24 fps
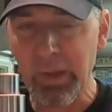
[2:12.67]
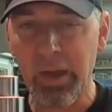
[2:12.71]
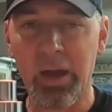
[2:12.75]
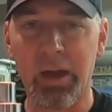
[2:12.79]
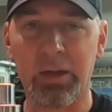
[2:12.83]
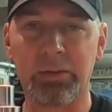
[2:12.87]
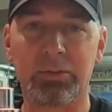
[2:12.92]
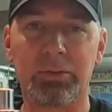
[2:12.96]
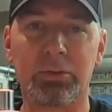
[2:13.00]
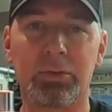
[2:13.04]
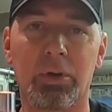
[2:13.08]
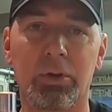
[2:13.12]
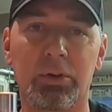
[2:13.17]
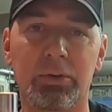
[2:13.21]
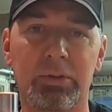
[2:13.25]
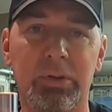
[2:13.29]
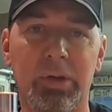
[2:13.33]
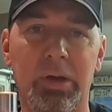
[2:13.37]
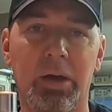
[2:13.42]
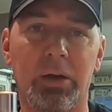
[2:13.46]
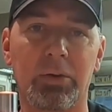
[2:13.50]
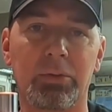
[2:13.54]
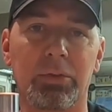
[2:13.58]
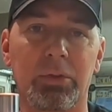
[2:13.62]
As it turns
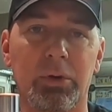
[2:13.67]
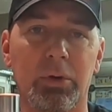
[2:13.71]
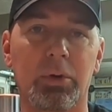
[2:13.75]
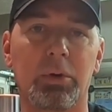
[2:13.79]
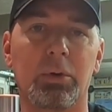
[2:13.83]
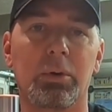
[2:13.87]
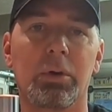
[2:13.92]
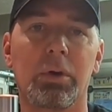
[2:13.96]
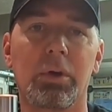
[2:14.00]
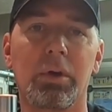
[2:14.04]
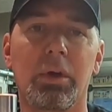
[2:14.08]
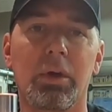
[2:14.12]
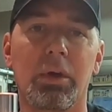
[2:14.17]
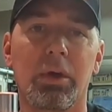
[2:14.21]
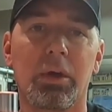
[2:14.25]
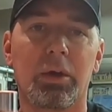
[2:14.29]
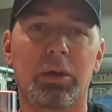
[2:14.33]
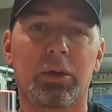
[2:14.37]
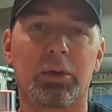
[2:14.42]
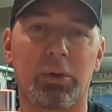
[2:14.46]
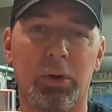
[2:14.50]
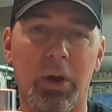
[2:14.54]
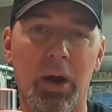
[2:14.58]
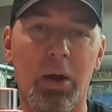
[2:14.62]
out, though,
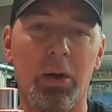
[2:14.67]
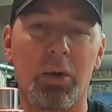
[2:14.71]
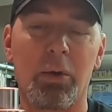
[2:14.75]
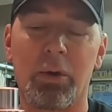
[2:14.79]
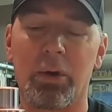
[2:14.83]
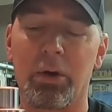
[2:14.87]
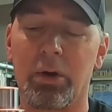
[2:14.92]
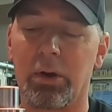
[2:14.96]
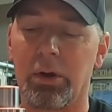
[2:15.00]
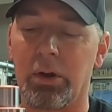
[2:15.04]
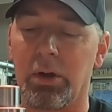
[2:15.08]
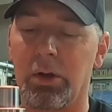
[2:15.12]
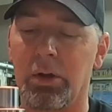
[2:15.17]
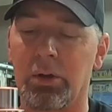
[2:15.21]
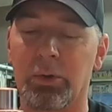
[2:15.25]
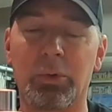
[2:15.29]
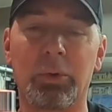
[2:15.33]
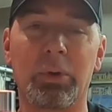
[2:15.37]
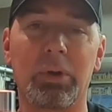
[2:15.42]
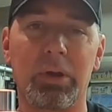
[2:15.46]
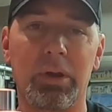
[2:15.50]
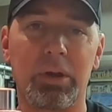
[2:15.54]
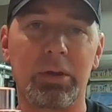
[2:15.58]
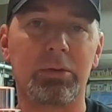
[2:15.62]
Crower
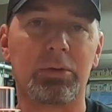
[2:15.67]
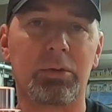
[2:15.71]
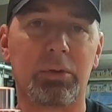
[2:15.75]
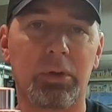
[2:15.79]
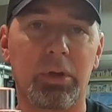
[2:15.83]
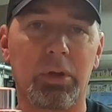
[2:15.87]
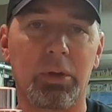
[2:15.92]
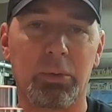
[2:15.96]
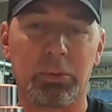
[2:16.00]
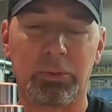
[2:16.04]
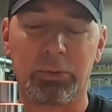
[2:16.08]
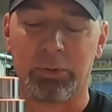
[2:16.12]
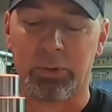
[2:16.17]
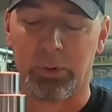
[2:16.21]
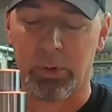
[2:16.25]
agreed. It was a